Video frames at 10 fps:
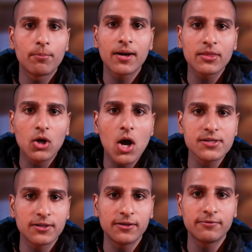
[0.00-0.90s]
But in the
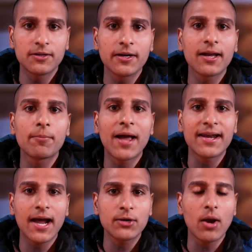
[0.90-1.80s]
cause of turning a
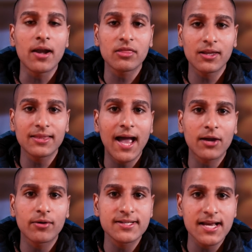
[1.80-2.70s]
blind eye to anything that
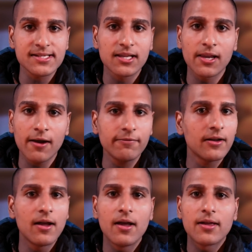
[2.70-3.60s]
criticizes the left,
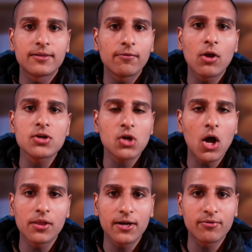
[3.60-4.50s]
they've lost
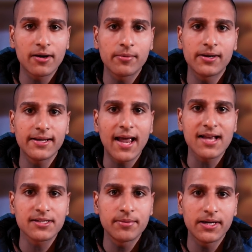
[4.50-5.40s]
all their credibility
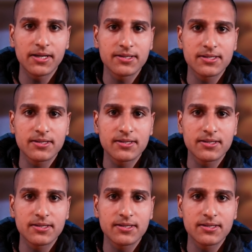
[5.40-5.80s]
as comedians.